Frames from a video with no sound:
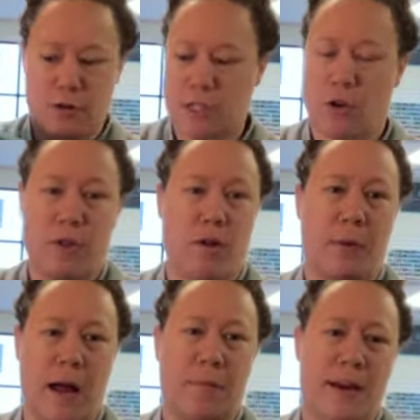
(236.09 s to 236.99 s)
So there'll
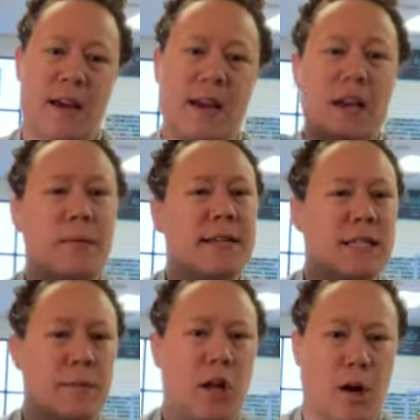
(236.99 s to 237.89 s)
probably be, it'll be
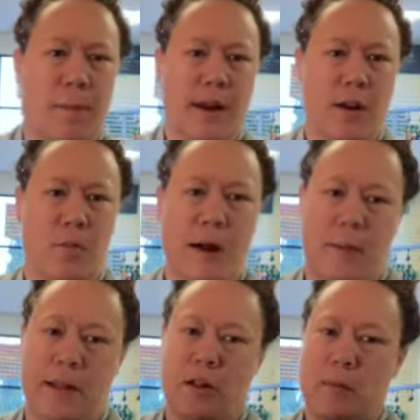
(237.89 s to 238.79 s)
similar, but it'll probably
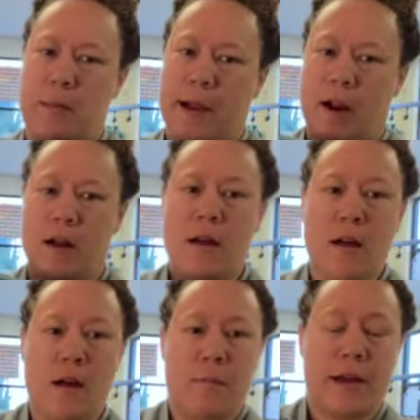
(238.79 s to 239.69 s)
be a little bit bigger.
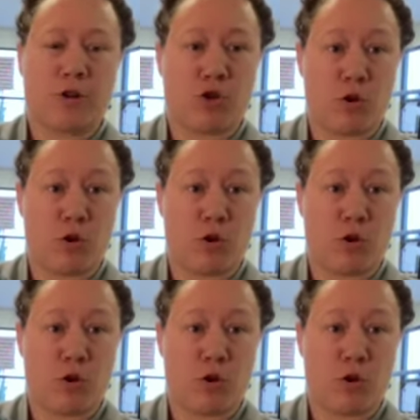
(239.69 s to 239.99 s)
But Intro to